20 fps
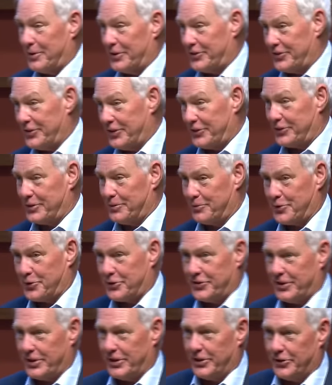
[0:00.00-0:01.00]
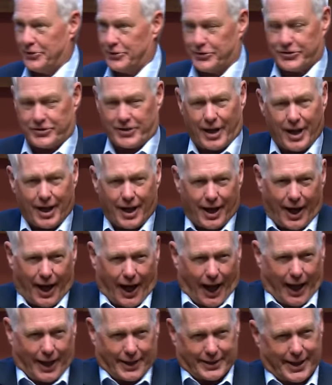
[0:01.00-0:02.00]
system for seniors
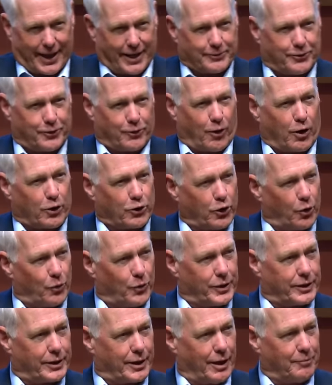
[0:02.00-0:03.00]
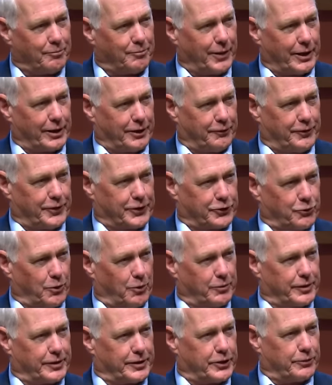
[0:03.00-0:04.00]
and then for our low income benefits, what
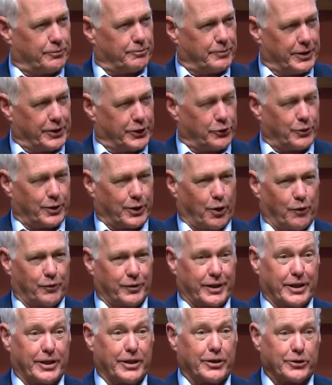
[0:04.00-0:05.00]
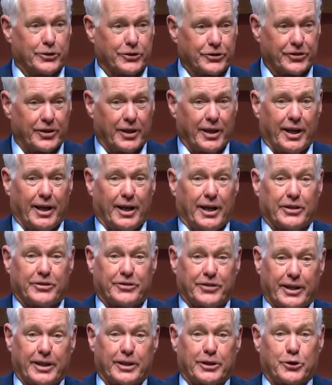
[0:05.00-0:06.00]
we've do, been doing over the years is
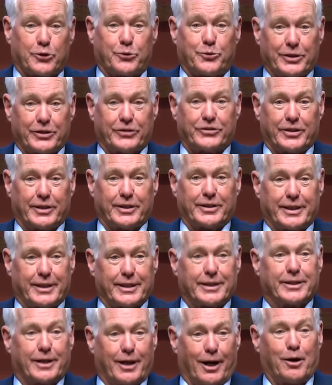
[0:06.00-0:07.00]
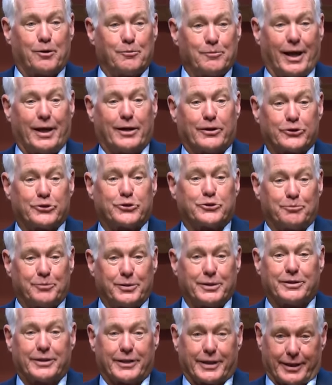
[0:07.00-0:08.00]
increasing the income
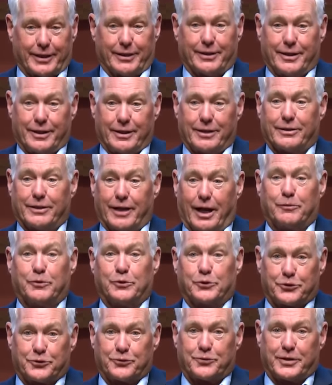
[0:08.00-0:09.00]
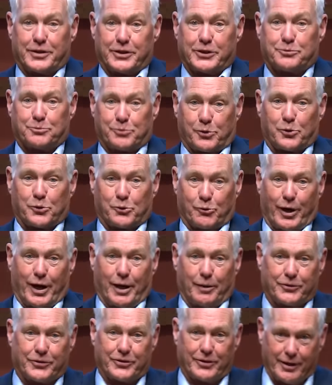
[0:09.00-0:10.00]
eligibility levels for these
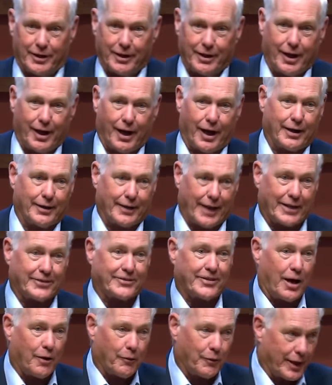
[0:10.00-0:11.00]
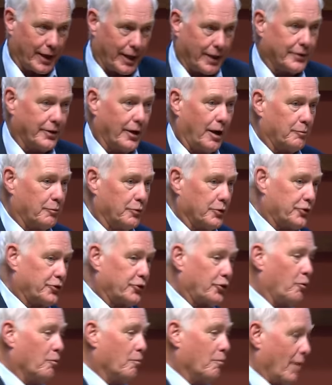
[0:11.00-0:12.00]
programs. And that's how we end up with
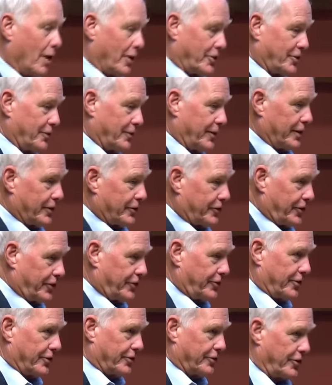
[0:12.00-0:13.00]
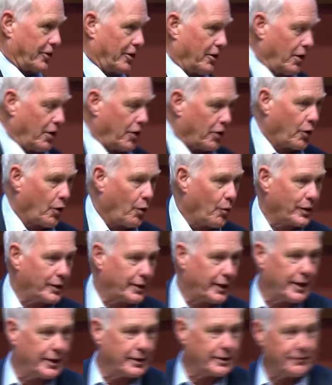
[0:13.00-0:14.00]
so much of the assistance going to
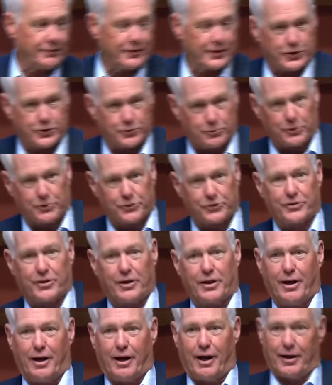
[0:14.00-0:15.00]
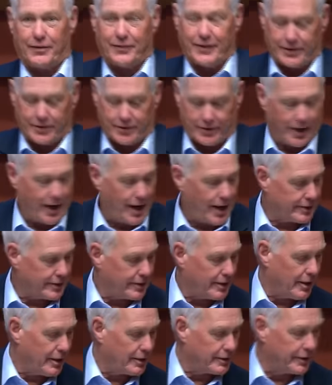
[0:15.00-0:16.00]
individuals uh, that are not
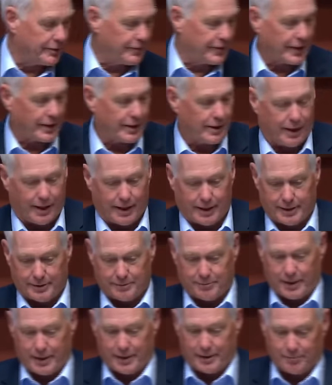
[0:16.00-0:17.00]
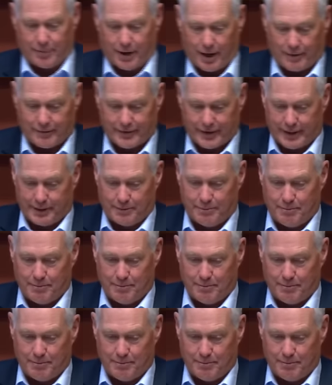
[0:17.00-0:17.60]
uh, living uh, in, in poverty.